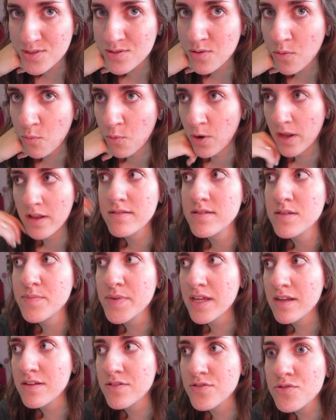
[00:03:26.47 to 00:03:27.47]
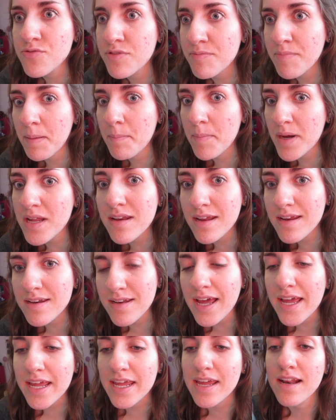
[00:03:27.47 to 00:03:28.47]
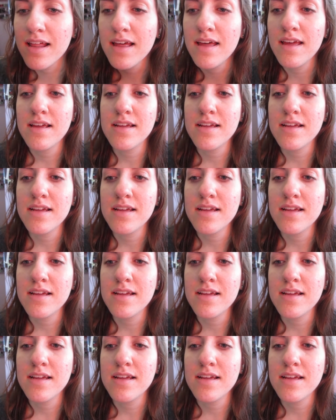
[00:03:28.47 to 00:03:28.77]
so what else am I going to do with my Monday night?